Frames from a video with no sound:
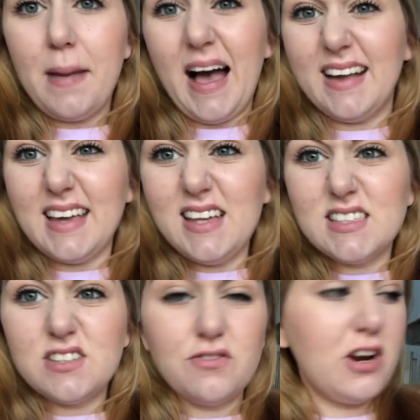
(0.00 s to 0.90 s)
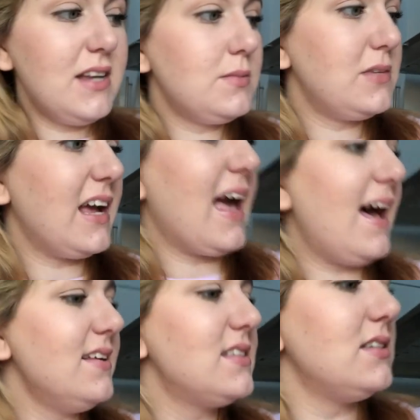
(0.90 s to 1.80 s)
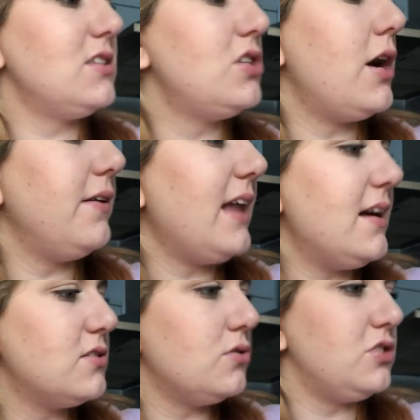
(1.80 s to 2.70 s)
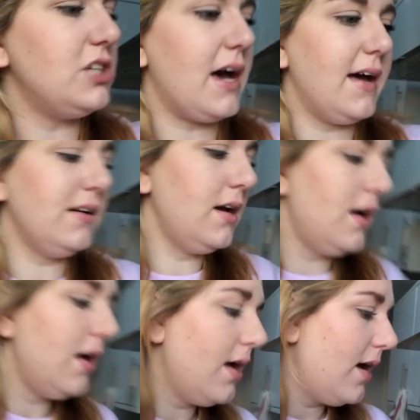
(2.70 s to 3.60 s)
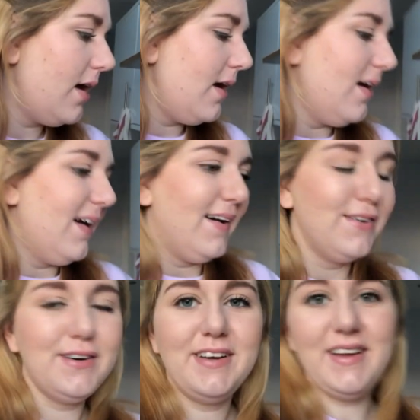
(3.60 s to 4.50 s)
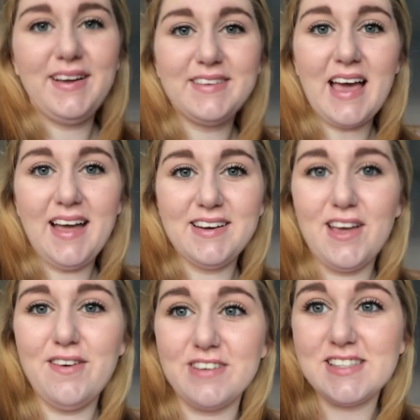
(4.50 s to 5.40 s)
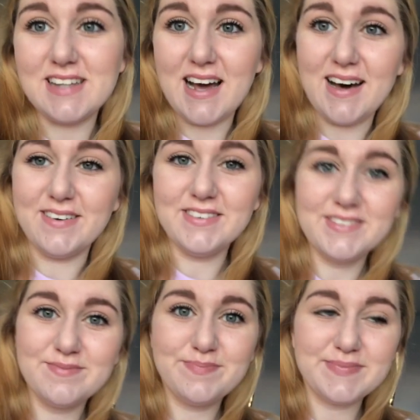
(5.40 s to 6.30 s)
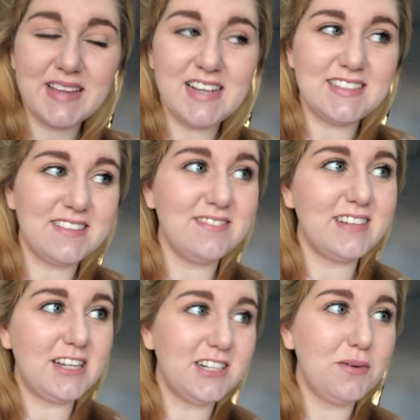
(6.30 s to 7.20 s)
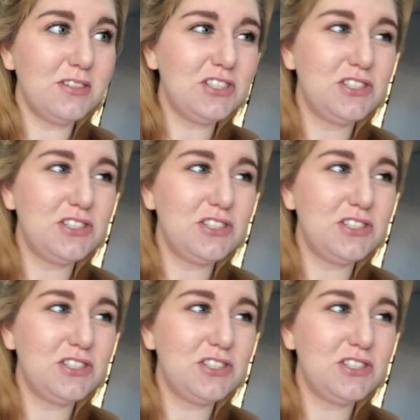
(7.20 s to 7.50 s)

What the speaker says: packets of crisps, I guess. So that's all done. Whew, getting nervous now. I don't know what